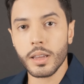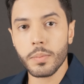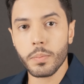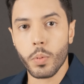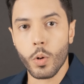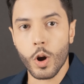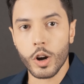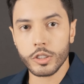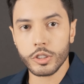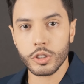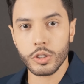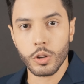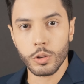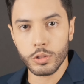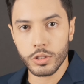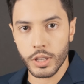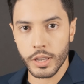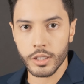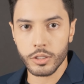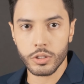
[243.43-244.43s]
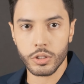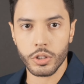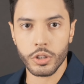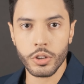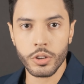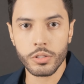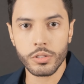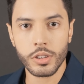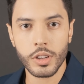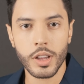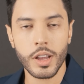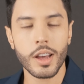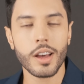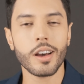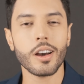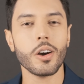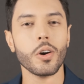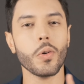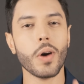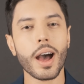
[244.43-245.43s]
imports those things to you?
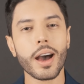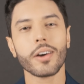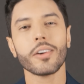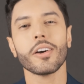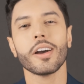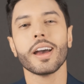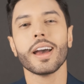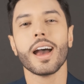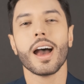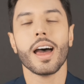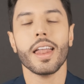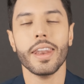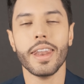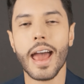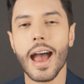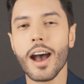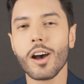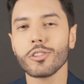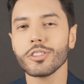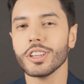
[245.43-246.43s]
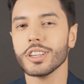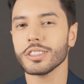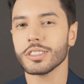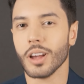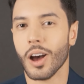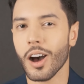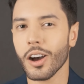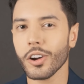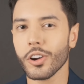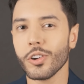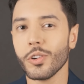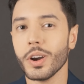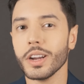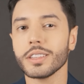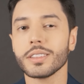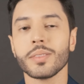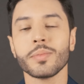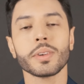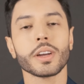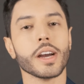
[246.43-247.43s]
Well, now this
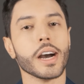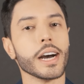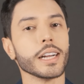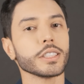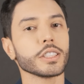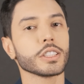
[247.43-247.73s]
algorithm got